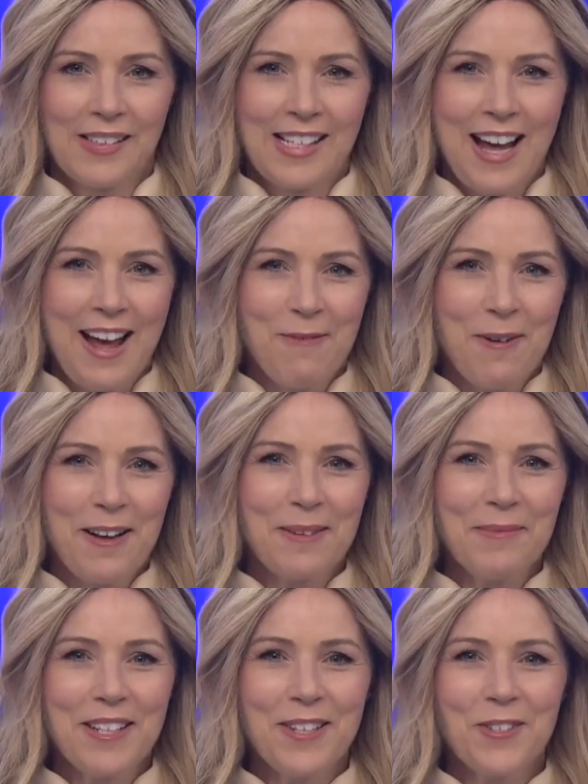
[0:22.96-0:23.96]
Hi,
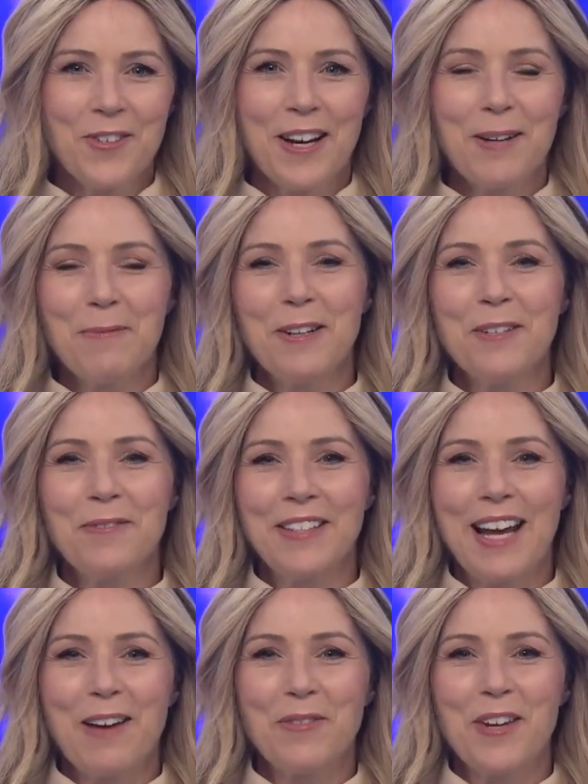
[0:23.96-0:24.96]
welcome to the trade.
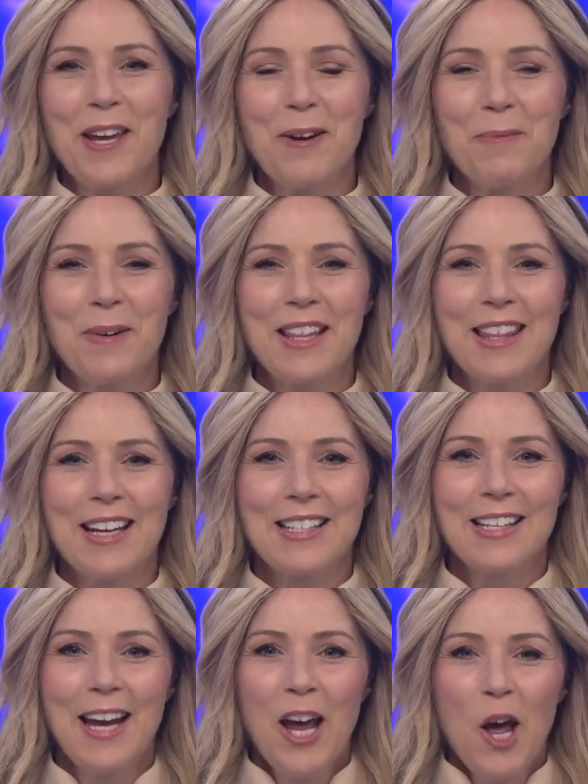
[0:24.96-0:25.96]
Wonderful to have you here with
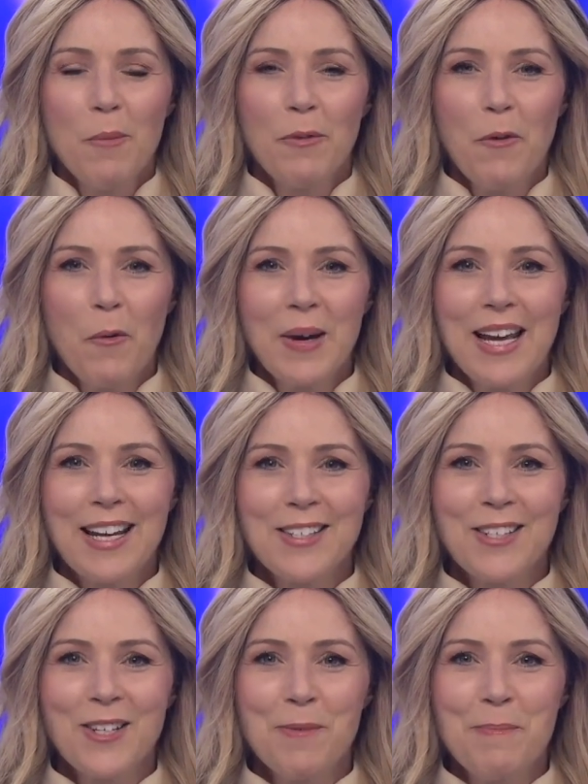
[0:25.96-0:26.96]
us. Before we
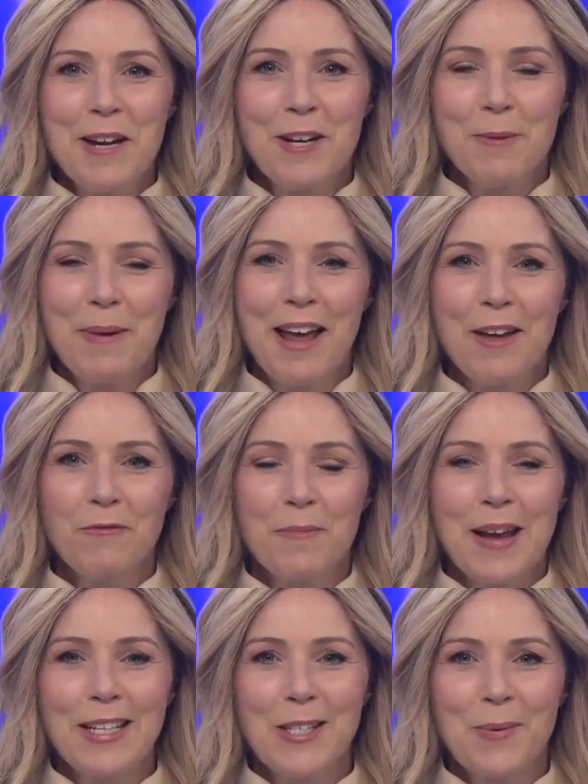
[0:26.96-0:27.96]
get to Peter Pan
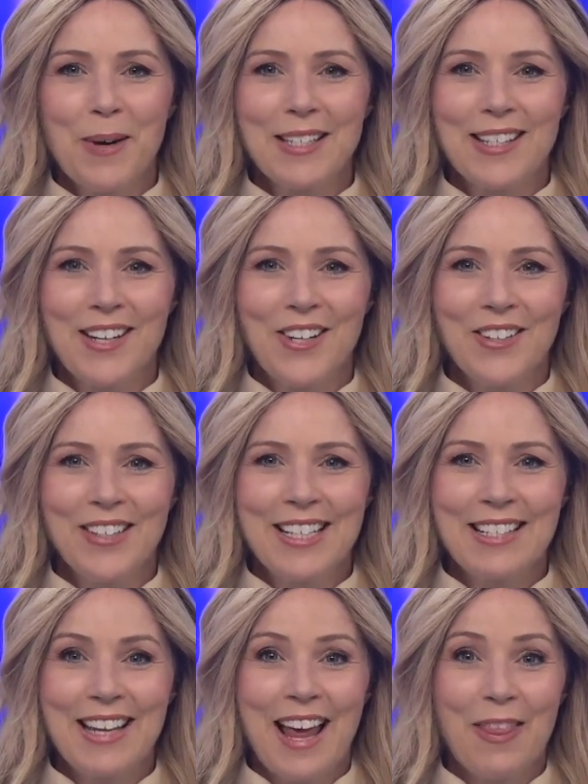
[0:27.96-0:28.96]
from ACY
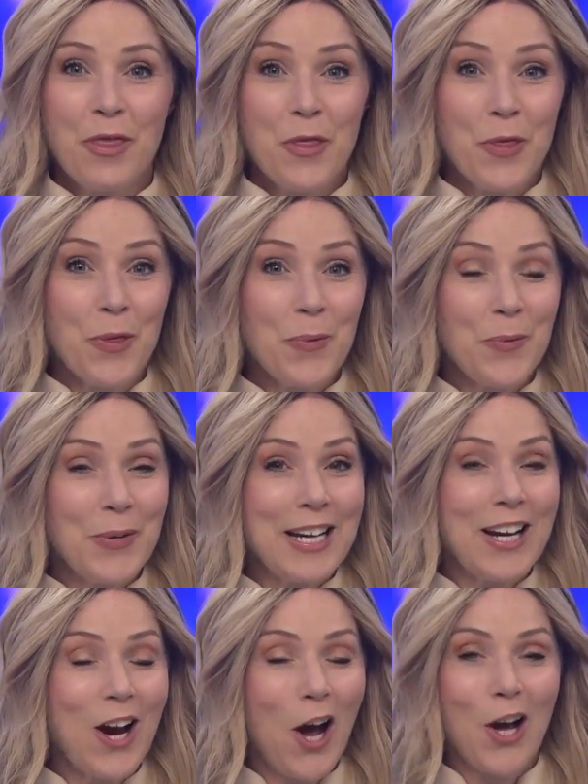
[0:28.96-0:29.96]
Securities and
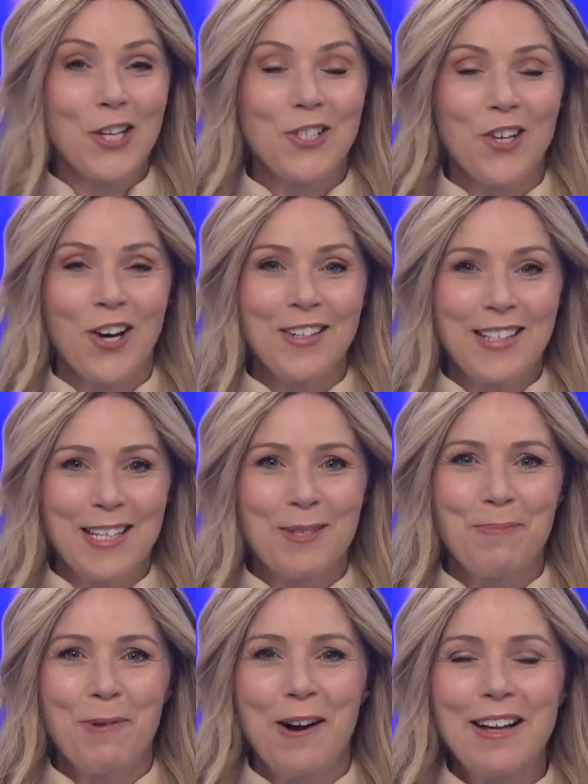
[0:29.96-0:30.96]
three hot charts
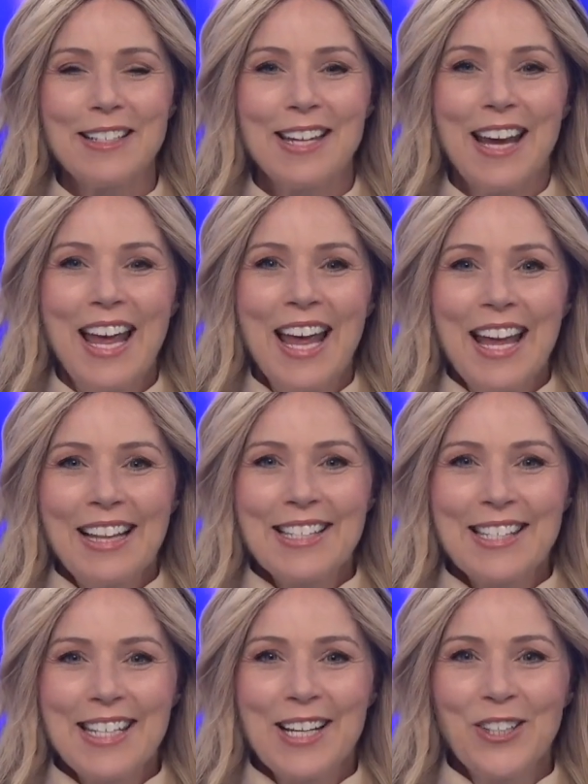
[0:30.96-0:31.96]
he's brought.
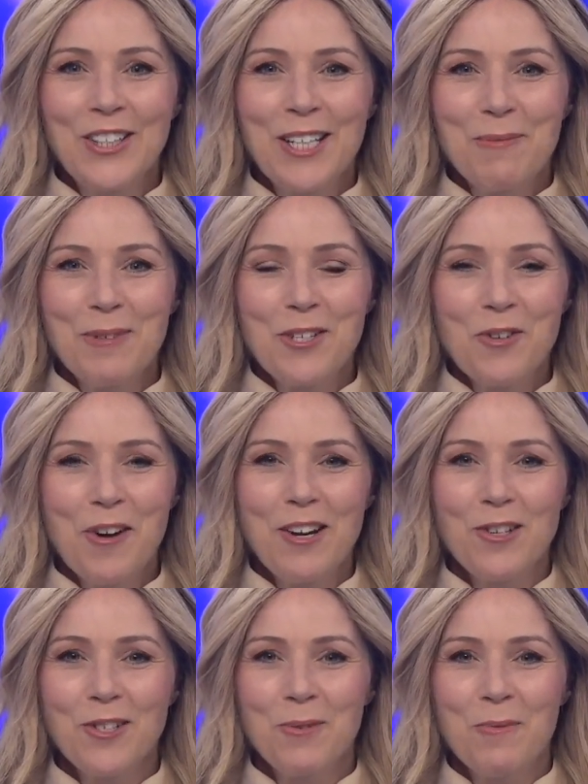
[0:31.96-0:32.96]
Let's take a look at what
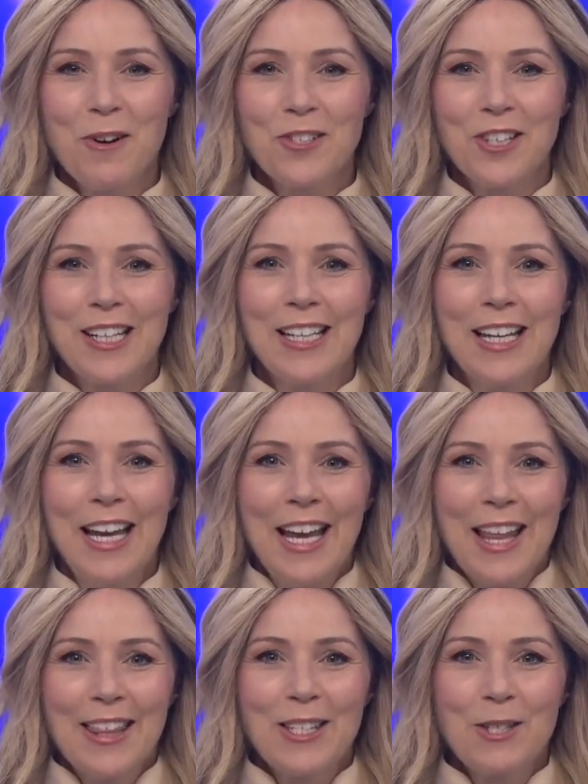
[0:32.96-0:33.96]
traders are watching
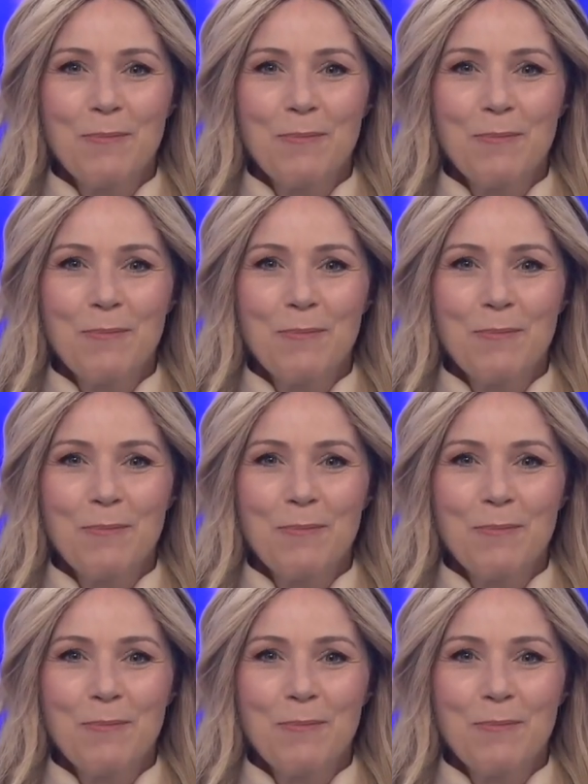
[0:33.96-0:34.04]
this